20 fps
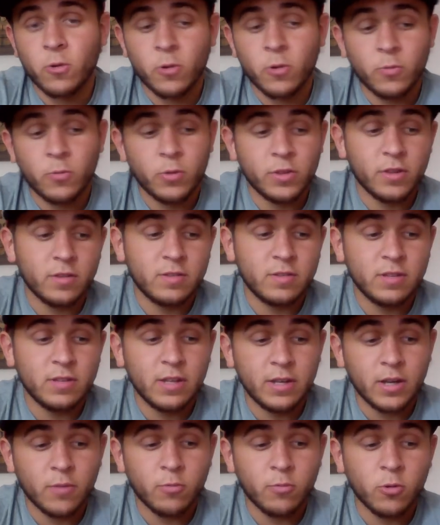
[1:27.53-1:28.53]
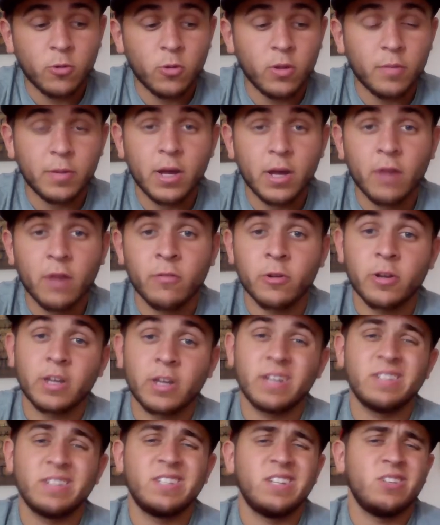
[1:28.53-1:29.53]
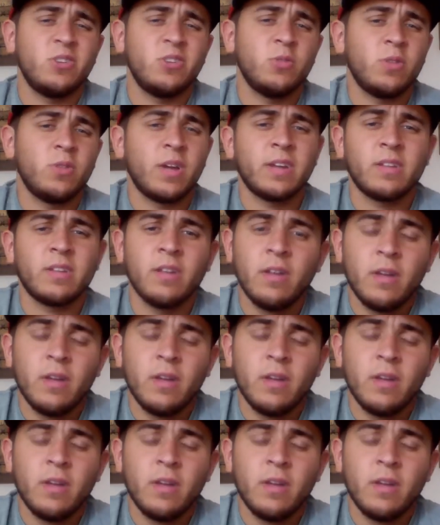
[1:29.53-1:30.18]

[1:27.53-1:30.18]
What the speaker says: or with a sneak up roll up cover to continue like